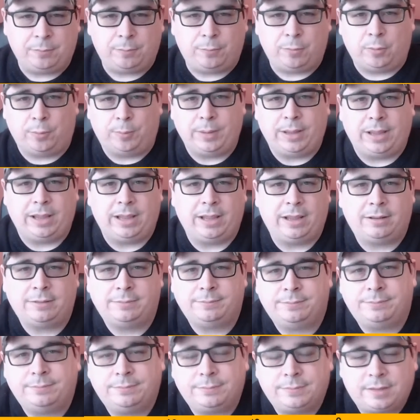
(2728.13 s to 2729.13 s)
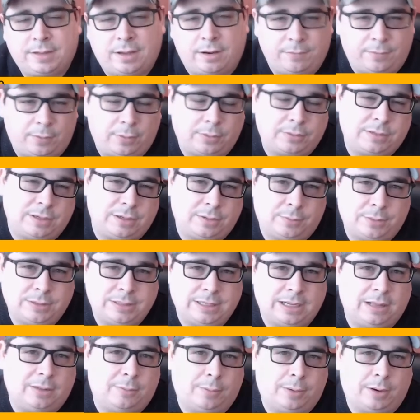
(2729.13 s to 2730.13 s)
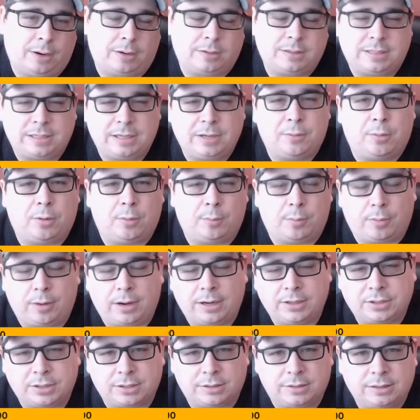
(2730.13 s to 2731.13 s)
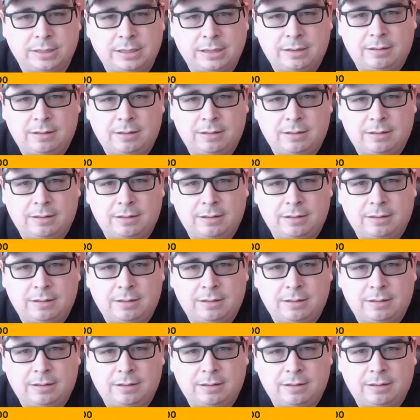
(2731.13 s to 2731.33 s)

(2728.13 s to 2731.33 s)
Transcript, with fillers: will be converts into a Delaware C corporation.